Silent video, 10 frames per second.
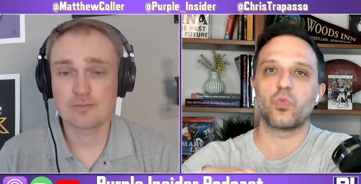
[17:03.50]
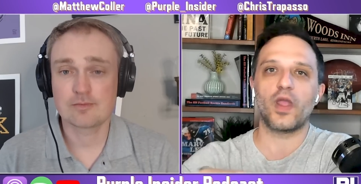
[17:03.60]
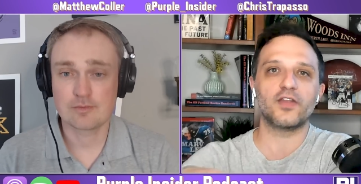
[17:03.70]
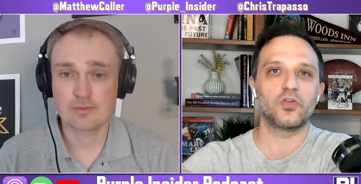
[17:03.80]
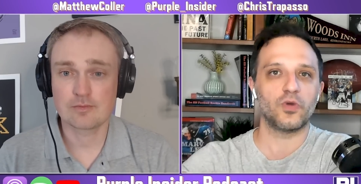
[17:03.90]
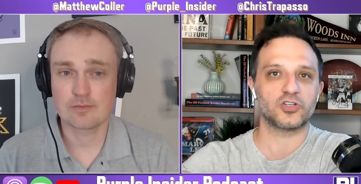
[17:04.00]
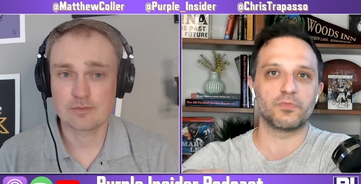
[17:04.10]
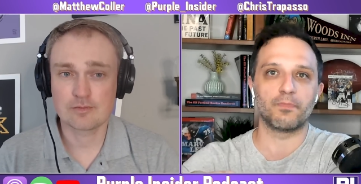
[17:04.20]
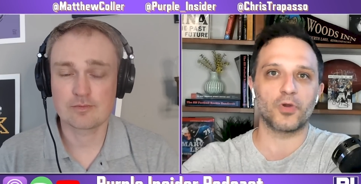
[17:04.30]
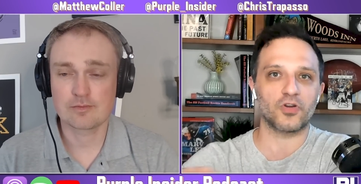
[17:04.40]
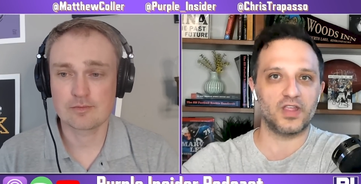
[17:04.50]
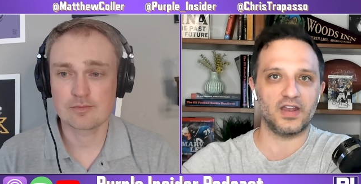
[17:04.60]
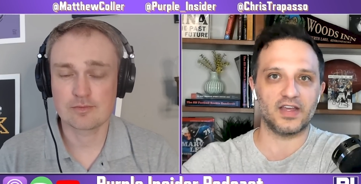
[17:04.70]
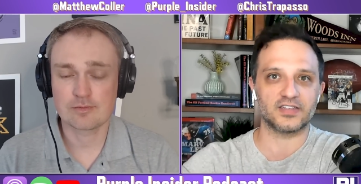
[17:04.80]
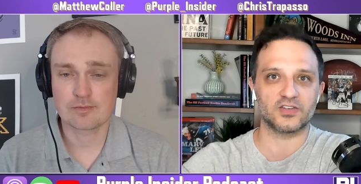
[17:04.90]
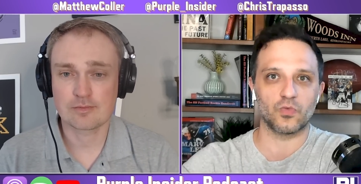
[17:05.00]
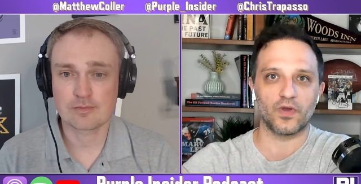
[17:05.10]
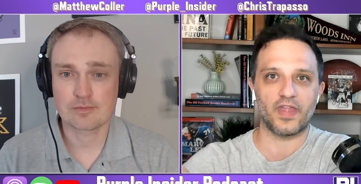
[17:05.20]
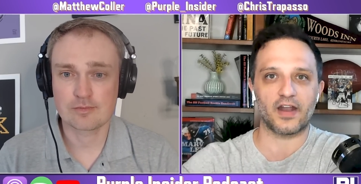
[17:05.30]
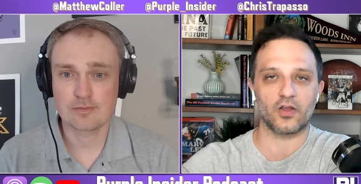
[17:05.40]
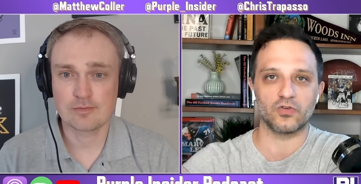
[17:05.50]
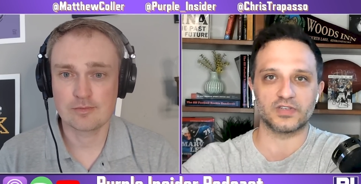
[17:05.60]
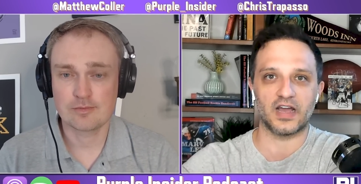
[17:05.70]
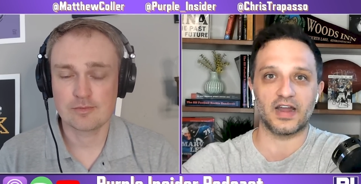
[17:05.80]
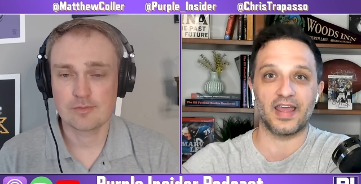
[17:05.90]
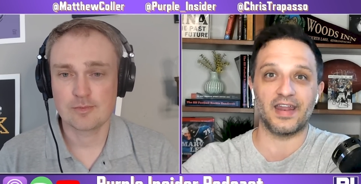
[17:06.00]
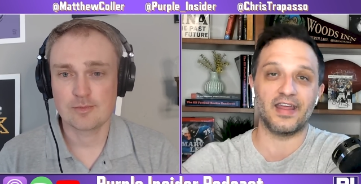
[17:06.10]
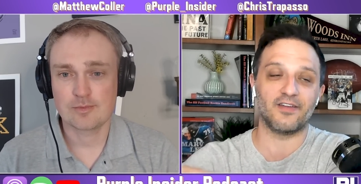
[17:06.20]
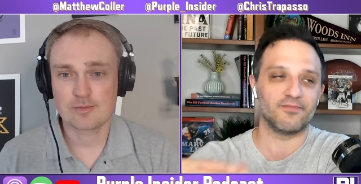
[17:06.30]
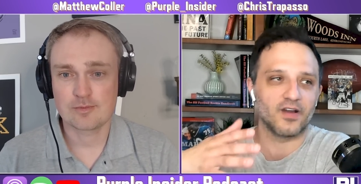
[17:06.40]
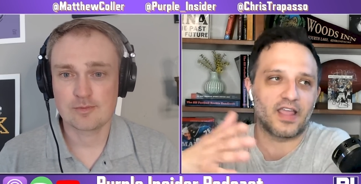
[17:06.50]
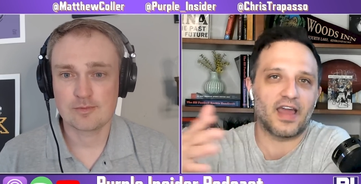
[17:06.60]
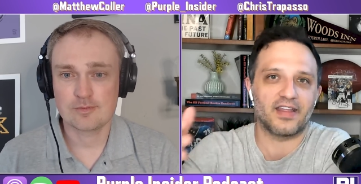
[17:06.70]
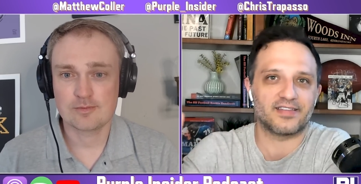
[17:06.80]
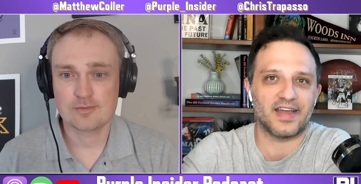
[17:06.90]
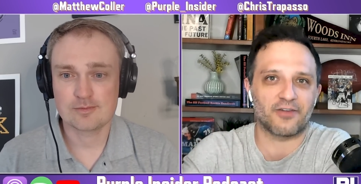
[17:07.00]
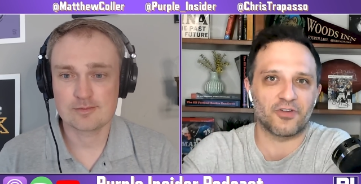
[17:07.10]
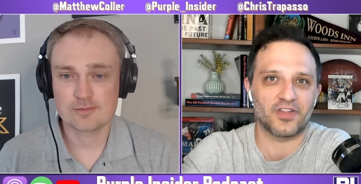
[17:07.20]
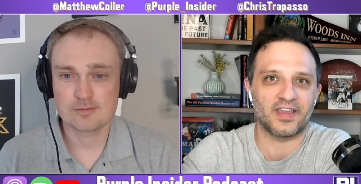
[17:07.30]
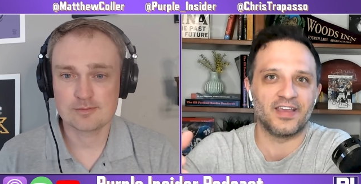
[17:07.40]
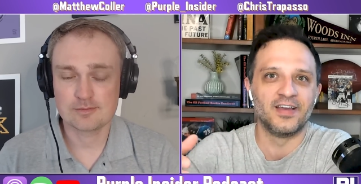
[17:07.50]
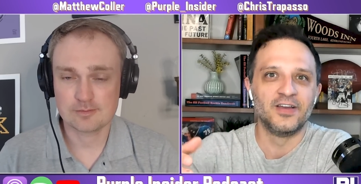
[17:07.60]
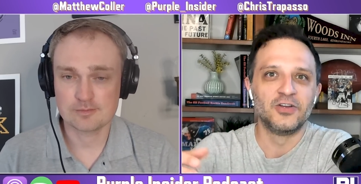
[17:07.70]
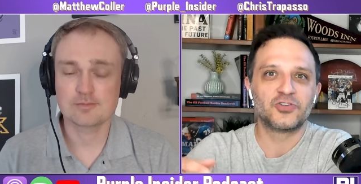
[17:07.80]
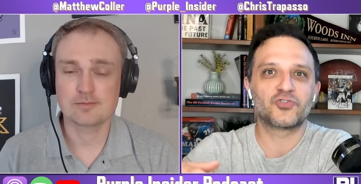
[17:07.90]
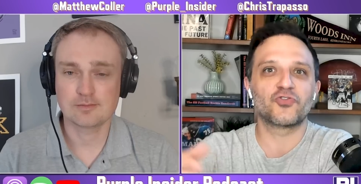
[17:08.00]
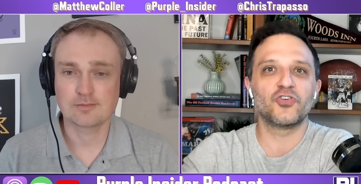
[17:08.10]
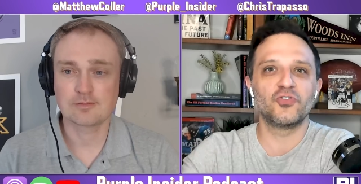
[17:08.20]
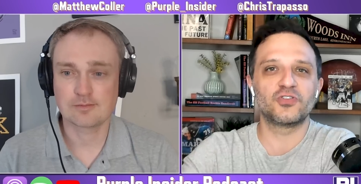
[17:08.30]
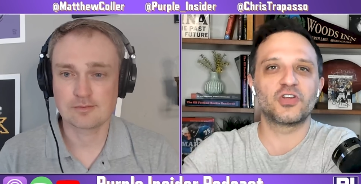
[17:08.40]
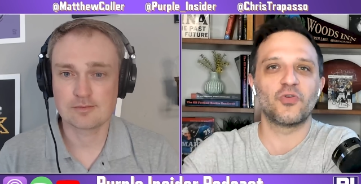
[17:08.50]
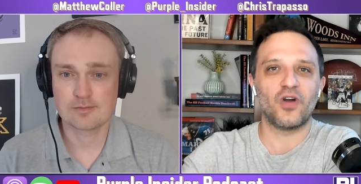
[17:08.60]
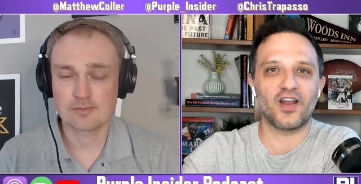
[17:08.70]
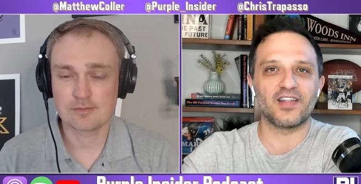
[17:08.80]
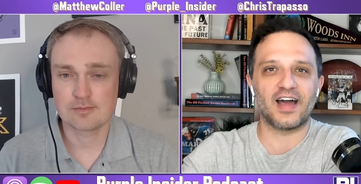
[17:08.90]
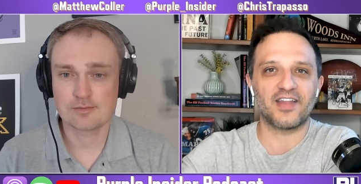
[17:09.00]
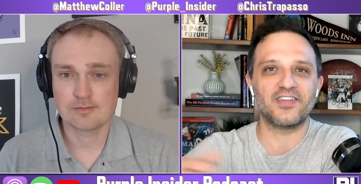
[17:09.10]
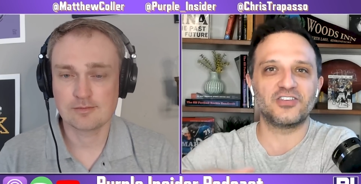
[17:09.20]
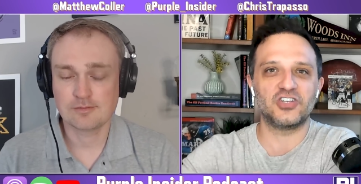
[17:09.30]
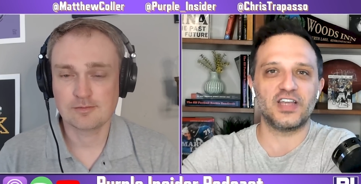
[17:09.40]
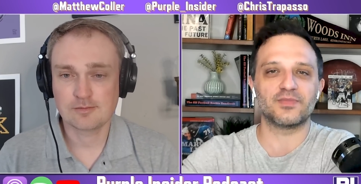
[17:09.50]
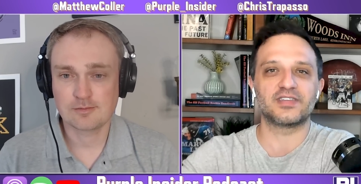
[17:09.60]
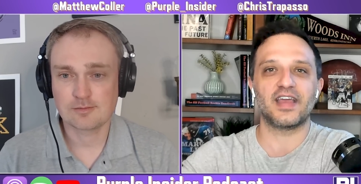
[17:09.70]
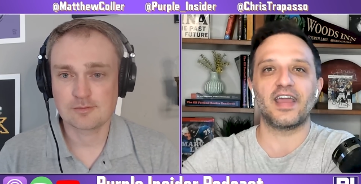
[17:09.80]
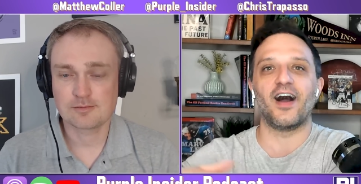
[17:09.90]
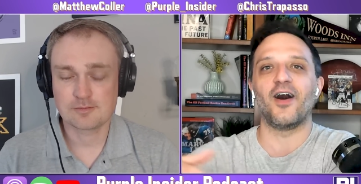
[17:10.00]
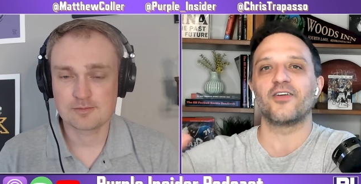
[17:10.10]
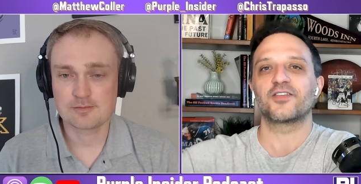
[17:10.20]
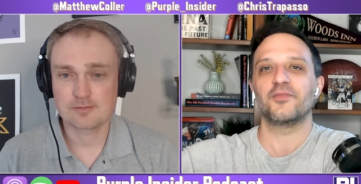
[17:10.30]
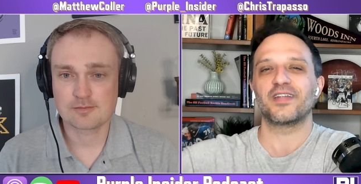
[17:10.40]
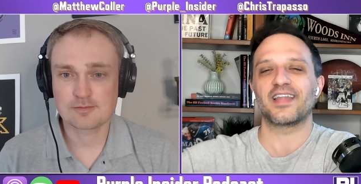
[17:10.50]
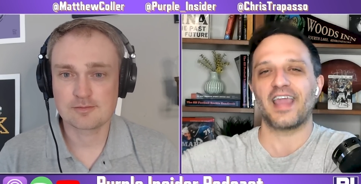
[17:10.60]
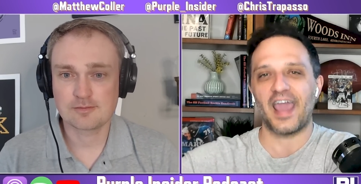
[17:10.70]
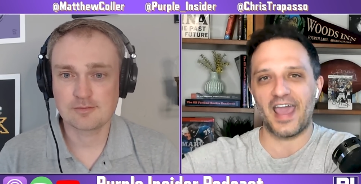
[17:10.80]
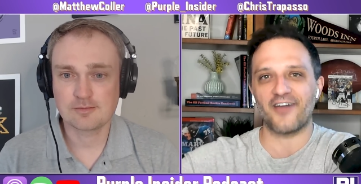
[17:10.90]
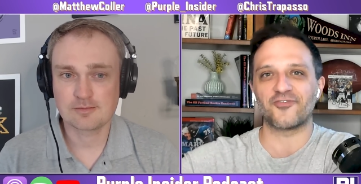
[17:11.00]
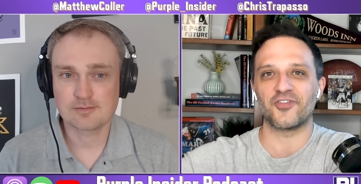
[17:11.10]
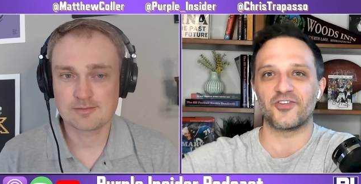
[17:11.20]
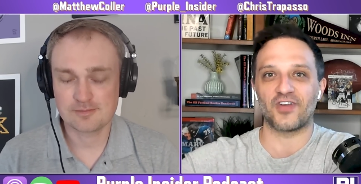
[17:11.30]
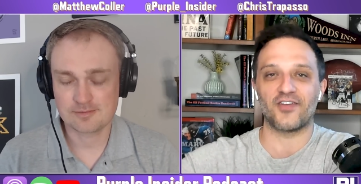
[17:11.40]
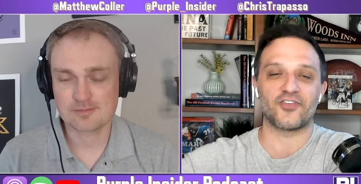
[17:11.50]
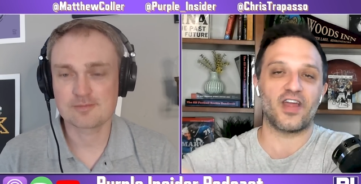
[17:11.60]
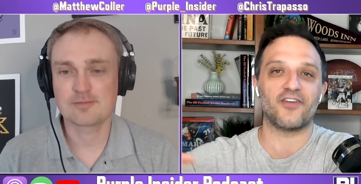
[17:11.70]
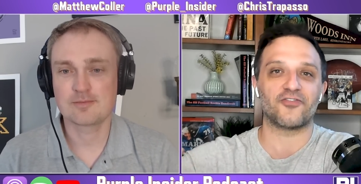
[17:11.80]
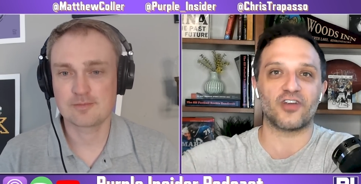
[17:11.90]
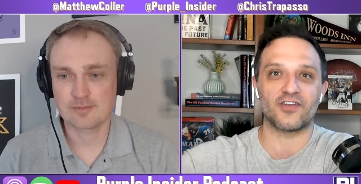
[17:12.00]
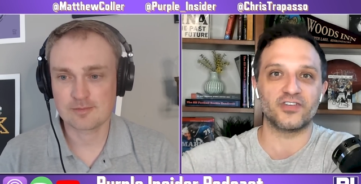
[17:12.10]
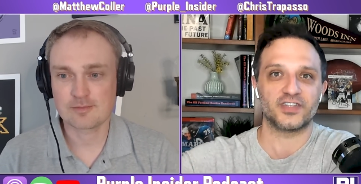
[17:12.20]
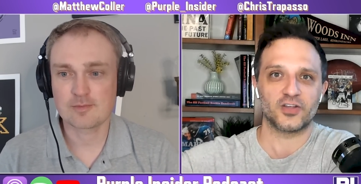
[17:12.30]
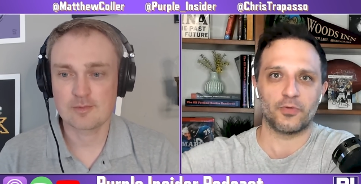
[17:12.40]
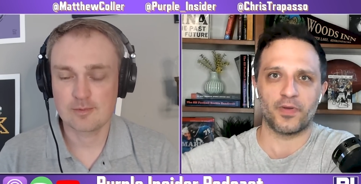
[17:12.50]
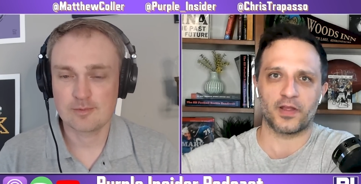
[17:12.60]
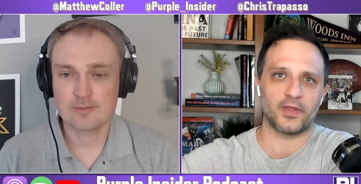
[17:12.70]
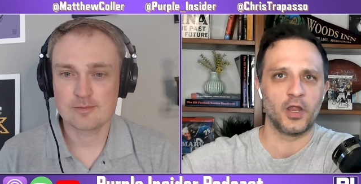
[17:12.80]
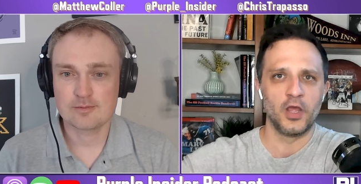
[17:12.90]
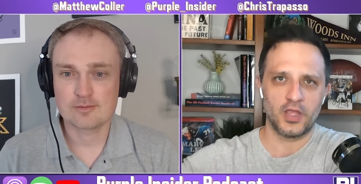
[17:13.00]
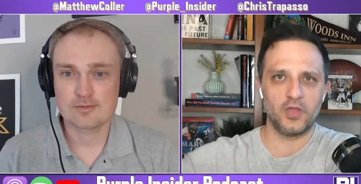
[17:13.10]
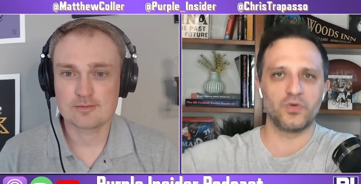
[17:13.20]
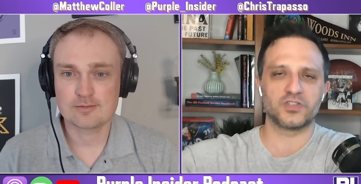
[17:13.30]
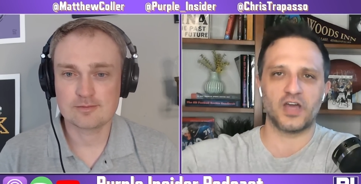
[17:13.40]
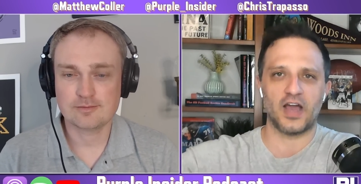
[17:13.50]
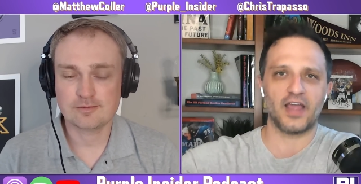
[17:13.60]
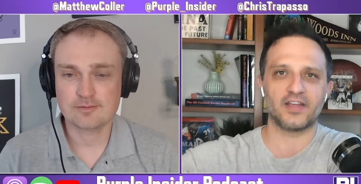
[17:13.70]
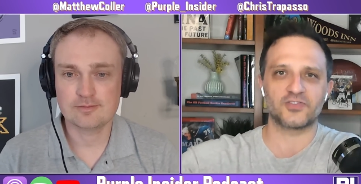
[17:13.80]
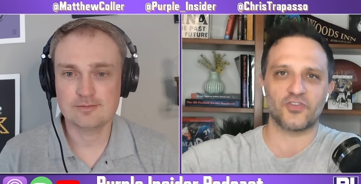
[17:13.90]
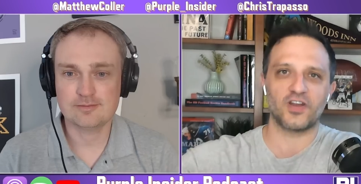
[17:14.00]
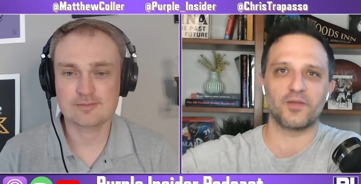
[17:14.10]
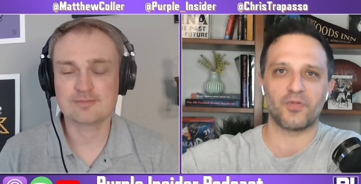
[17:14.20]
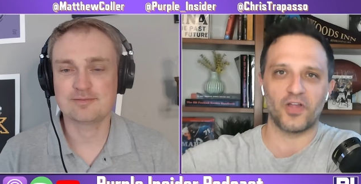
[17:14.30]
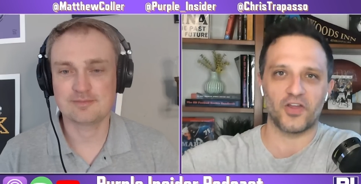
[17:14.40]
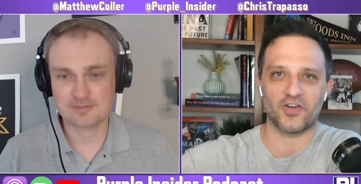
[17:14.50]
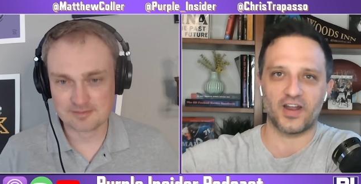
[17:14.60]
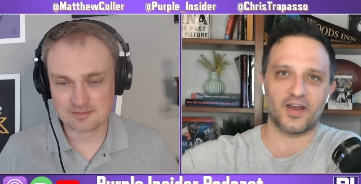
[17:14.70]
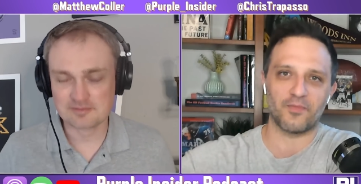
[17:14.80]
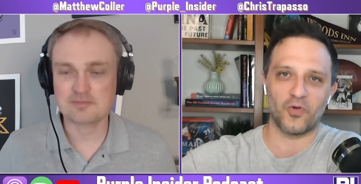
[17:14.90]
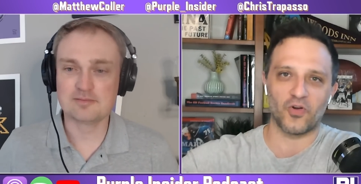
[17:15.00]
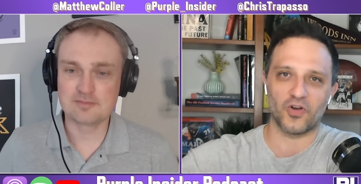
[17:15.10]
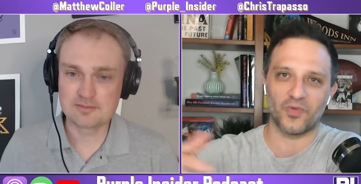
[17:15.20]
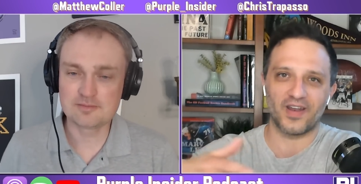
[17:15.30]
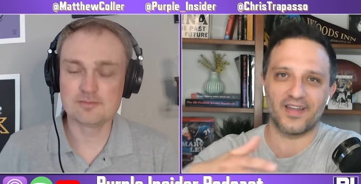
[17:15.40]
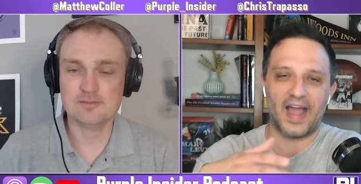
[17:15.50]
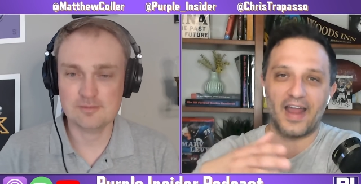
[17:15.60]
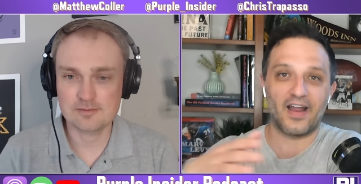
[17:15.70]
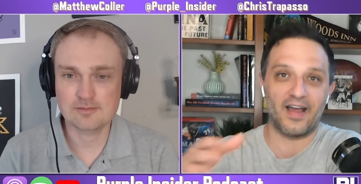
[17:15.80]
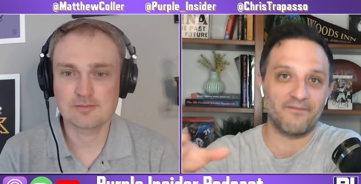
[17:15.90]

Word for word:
Speaker 1: way too much murkiness when that goes on. And it, again, is not really true to what a lot of these GMs say ultimately after the draft or after every single pick that he was the highest graded player on our board when I